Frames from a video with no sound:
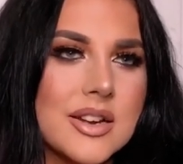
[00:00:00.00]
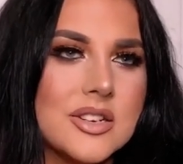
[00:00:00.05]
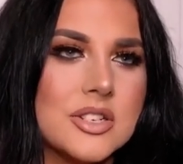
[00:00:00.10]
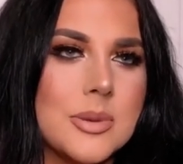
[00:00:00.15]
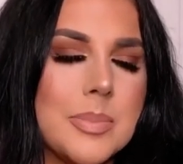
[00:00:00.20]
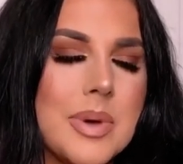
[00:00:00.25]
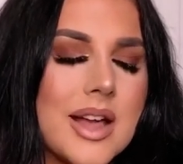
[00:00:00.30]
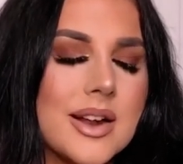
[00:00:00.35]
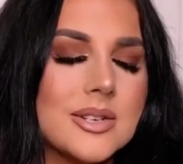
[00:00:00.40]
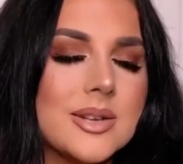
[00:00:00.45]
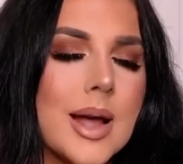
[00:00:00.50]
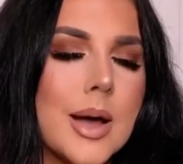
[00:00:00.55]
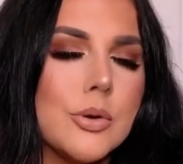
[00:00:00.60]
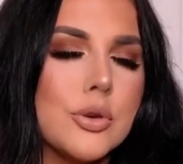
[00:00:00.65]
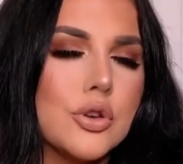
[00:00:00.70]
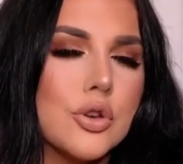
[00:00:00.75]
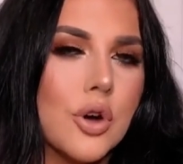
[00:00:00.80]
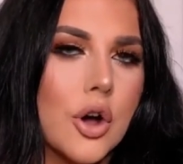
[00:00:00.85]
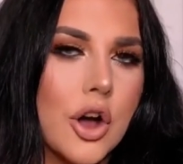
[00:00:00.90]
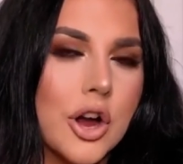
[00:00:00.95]
It depends how
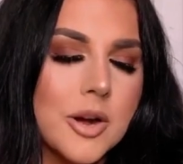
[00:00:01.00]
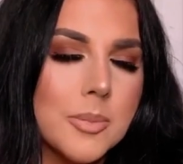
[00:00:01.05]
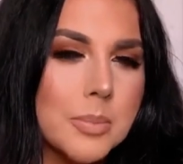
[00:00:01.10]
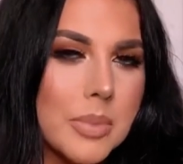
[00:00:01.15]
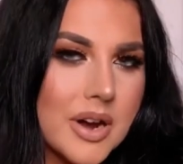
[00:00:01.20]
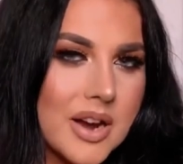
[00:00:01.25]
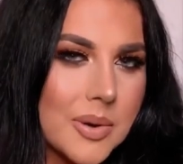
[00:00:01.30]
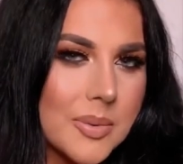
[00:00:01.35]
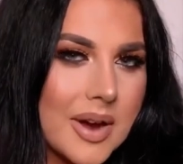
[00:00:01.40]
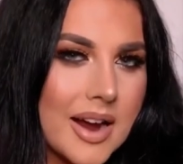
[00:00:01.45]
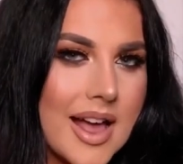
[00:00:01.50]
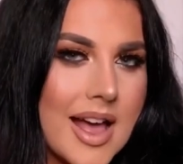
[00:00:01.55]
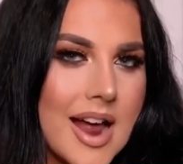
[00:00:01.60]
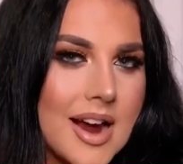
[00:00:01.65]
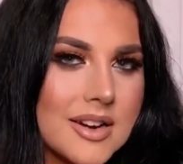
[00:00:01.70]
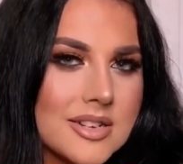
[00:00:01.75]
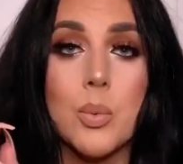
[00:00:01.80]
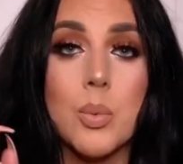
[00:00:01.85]
your own body reacts.